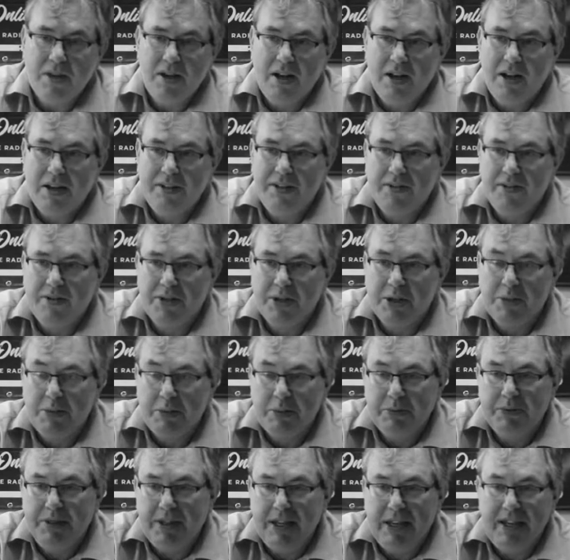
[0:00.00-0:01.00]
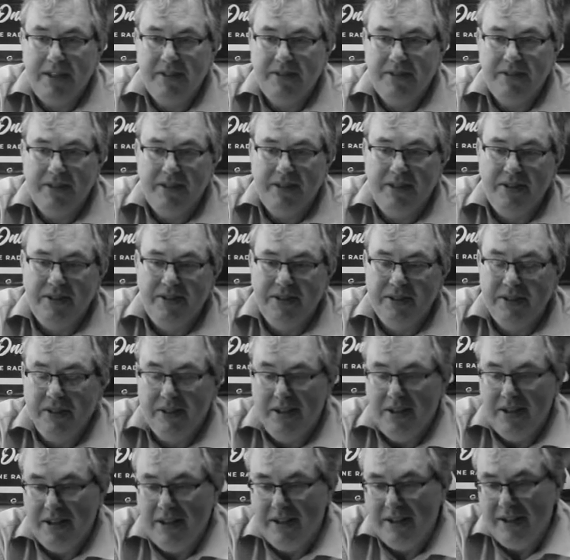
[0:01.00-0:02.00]
And throughout the 80s,
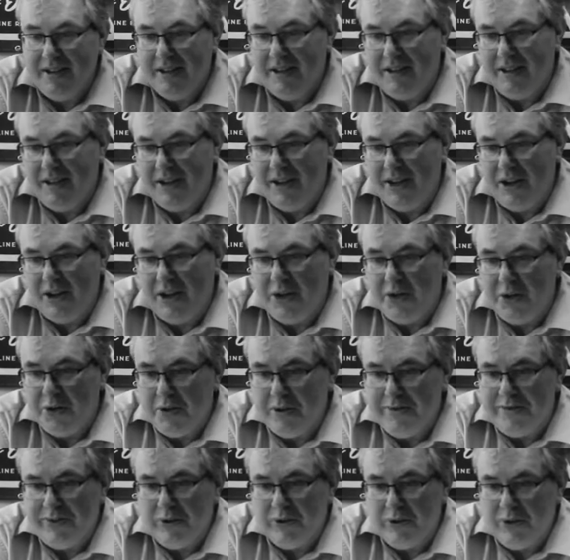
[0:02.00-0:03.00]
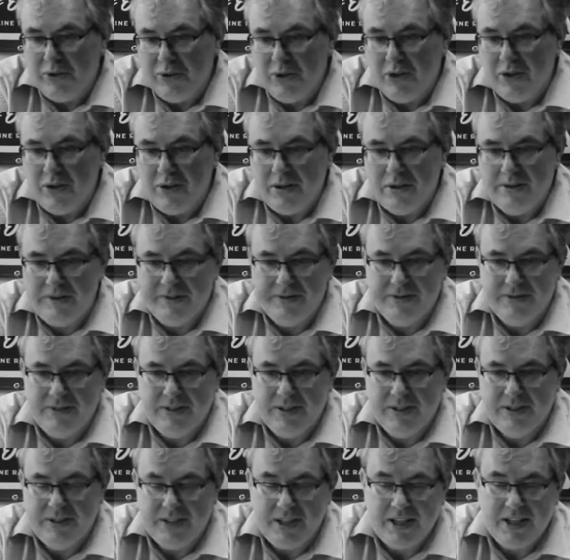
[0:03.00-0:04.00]
an awful lot of
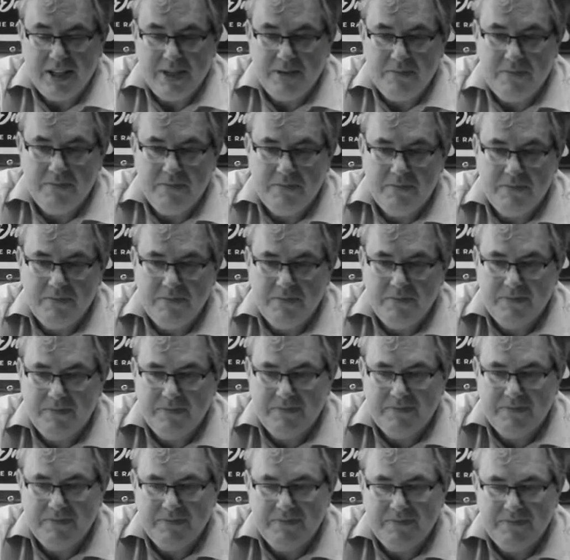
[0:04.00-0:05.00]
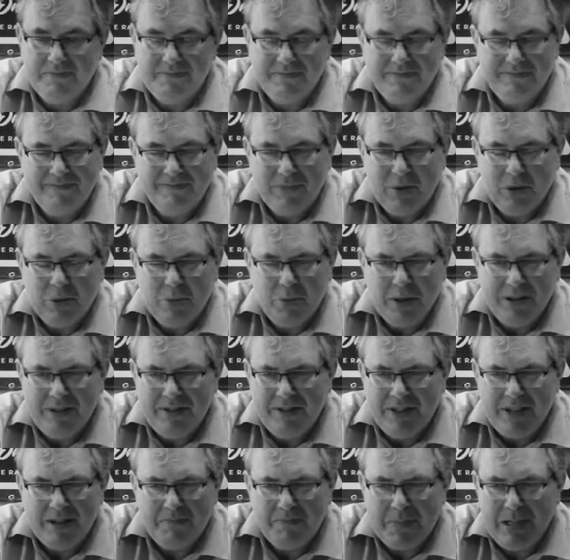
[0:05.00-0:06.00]
the time, there
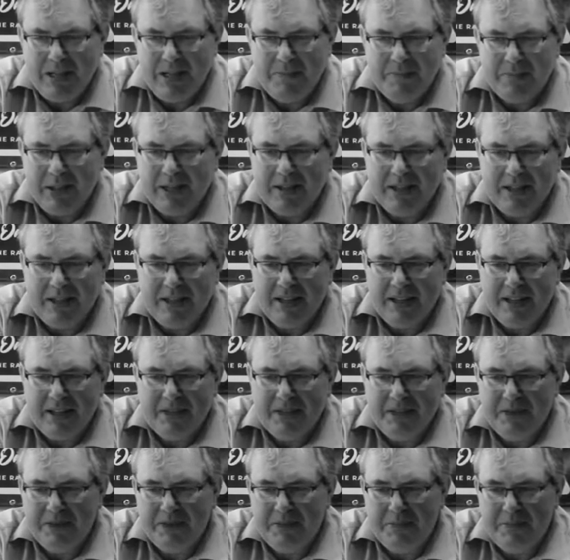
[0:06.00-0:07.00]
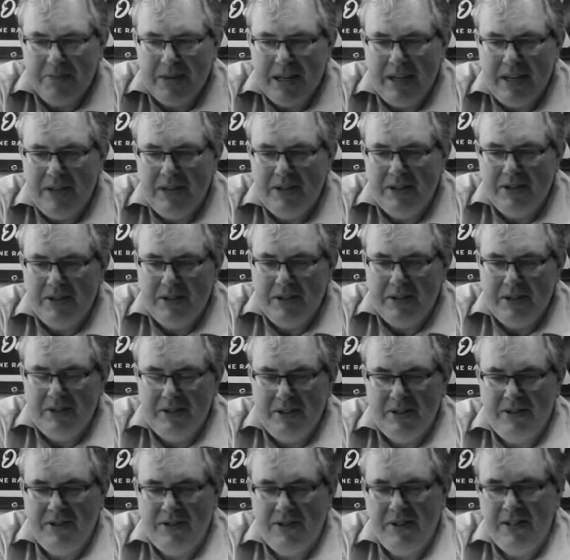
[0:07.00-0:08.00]
weren't that many black characters appearing.
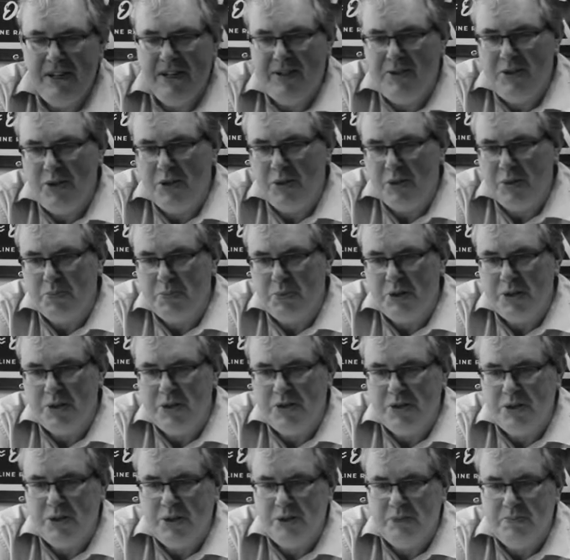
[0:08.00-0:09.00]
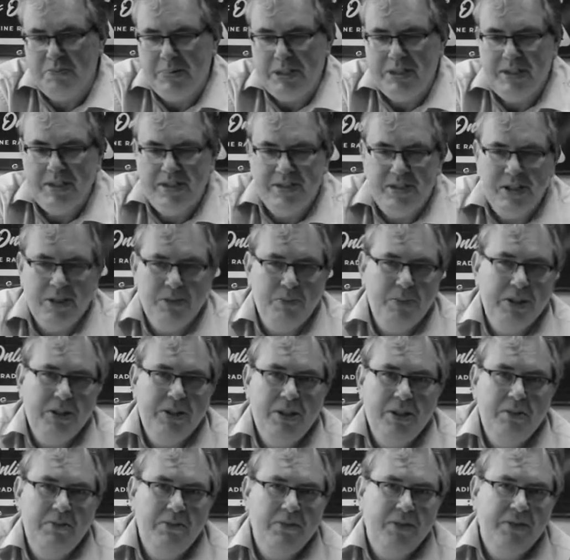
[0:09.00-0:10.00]
You get the odds one or two. Billy D.
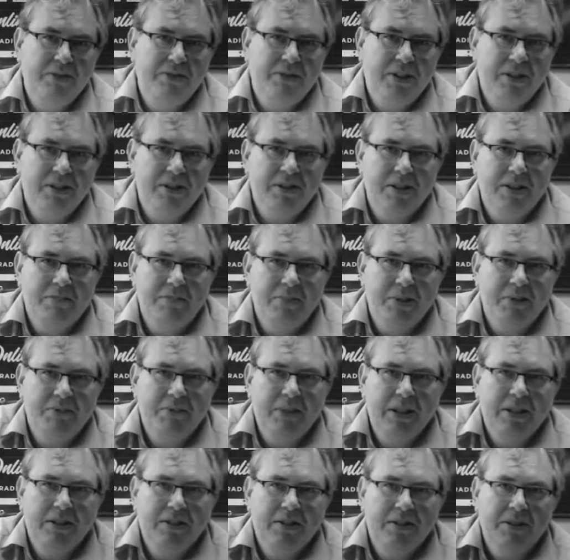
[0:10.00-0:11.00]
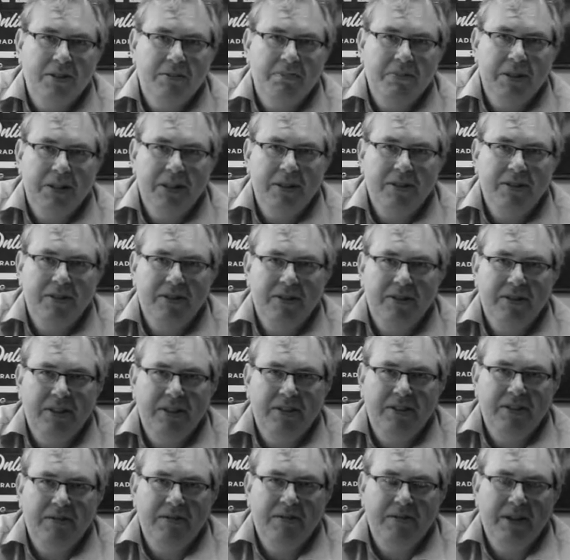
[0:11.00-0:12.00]
Williams, for example, makes an appearance
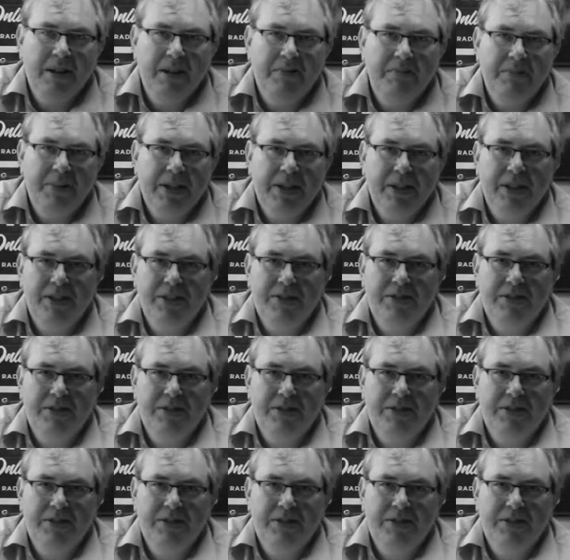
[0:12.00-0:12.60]
in The Empire